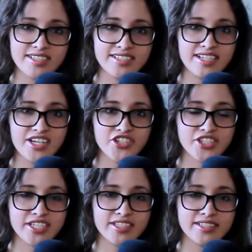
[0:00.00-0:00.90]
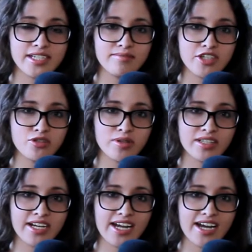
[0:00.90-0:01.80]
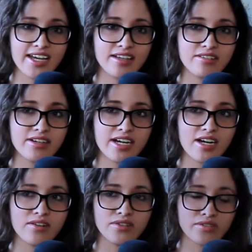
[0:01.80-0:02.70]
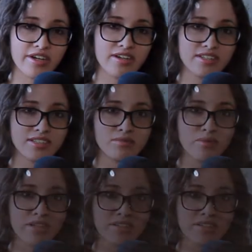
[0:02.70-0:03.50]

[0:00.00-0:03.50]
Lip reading: design sheet is a visual guide on how your character will